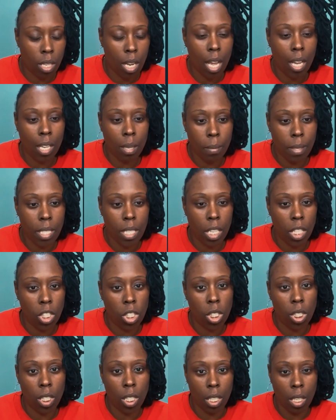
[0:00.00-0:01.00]

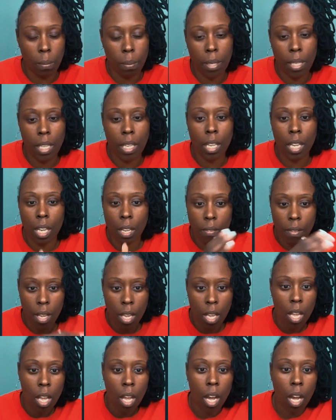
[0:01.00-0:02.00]
documentation in the PDF,
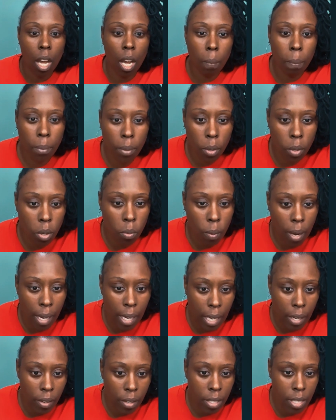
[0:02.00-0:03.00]
upload it
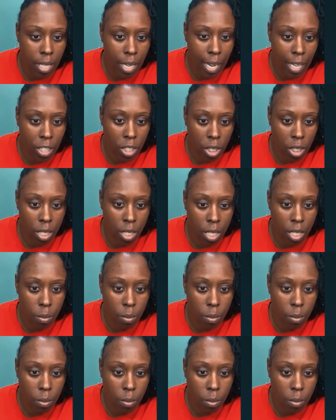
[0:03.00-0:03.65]
right here and attach it.